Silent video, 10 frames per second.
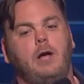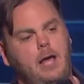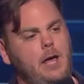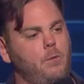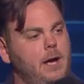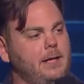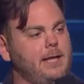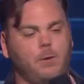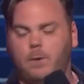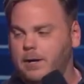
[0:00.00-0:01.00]
hey, wait,
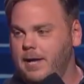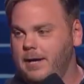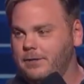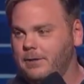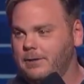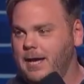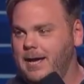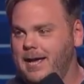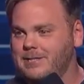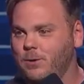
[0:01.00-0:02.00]
that weird egg noodle guy
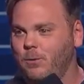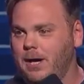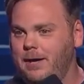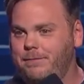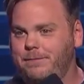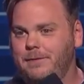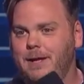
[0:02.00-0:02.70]
has a wife?